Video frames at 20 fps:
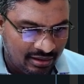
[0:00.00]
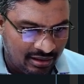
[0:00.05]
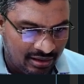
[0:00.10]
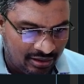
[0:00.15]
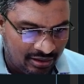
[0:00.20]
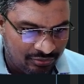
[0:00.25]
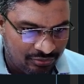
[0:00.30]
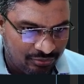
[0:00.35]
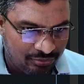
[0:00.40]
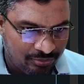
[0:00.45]

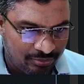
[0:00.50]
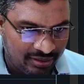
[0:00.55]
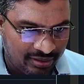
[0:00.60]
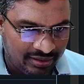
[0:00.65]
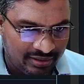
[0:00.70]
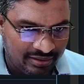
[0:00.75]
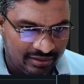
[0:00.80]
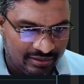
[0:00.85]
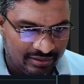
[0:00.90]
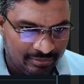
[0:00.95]
how
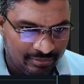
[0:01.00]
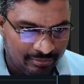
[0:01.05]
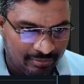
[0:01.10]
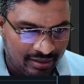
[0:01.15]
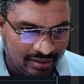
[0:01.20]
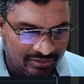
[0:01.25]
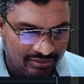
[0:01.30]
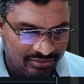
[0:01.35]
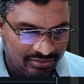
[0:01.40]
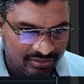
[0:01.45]
many
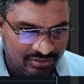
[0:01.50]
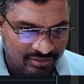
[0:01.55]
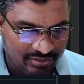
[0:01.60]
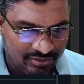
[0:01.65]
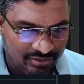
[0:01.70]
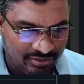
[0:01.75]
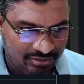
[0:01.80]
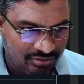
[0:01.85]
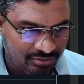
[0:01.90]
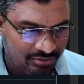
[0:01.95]
match?
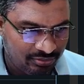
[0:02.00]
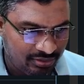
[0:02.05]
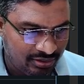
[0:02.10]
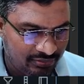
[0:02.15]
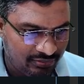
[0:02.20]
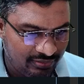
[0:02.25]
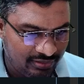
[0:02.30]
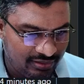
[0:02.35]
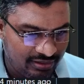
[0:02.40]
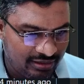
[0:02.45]
This
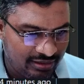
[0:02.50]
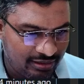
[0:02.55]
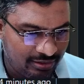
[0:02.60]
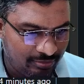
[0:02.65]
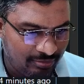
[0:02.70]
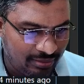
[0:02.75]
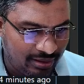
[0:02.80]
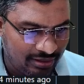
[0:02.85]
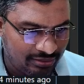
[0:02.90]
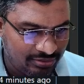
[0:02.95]
one will get
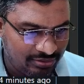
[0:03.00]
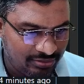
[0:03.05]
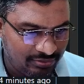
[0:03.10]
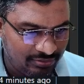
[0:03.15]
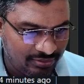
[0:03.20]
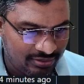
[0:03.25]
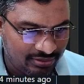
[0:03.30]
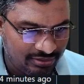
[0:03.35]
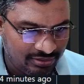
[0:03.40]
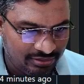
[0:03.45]
matched
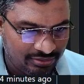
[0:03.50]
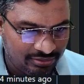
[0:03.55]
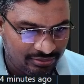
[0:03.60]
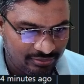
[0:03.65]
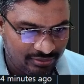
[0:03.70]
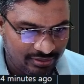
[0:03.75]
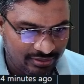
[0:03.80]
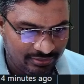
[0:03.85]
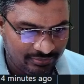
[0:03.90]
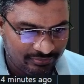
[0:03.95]
with this
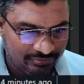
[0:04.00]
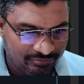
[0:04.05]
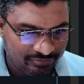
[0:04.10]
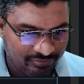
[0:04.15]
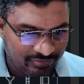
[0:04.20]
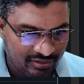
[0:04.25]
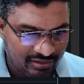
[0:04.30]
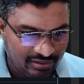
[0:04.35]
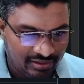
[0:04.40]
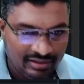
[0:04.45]
one,
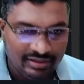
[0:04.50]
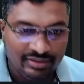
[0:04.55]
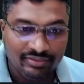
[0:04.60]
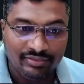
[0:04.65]
right?